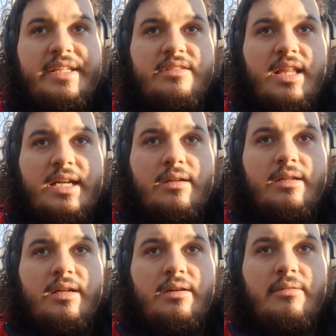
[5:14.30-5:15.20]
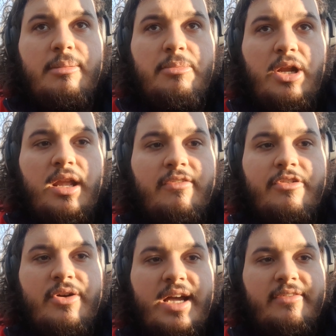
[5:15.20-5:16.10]
like a
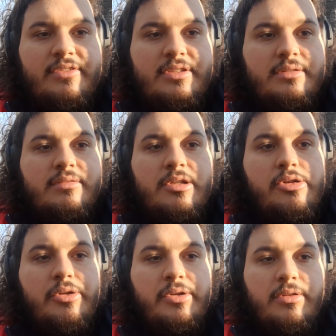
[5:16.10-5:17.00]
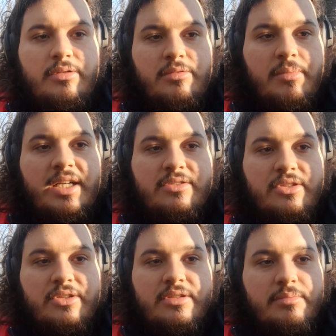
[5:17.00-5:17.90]
Lovecraft Cthulhu
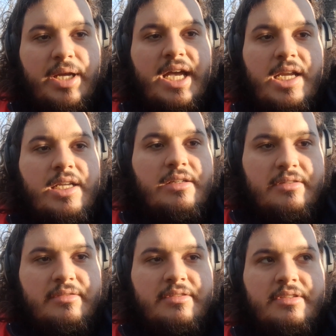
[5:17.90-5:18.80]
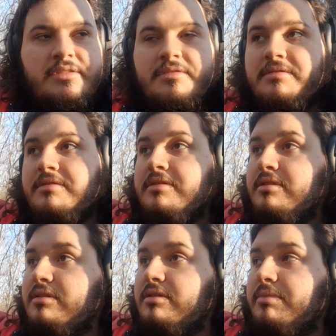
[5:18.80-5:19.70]
monster bad,
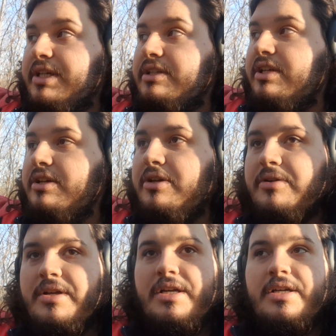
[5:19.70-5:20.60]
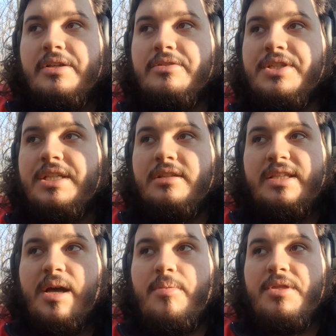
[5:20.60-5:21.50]
because you see the
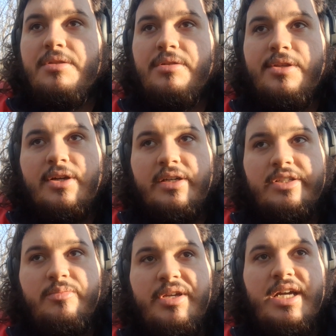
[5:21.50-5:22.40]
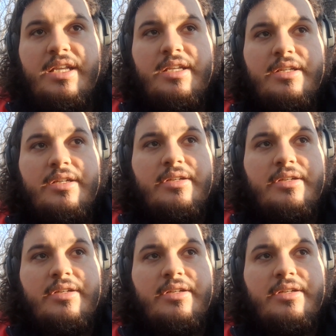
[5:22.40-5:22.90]
depth and the darkness behind it,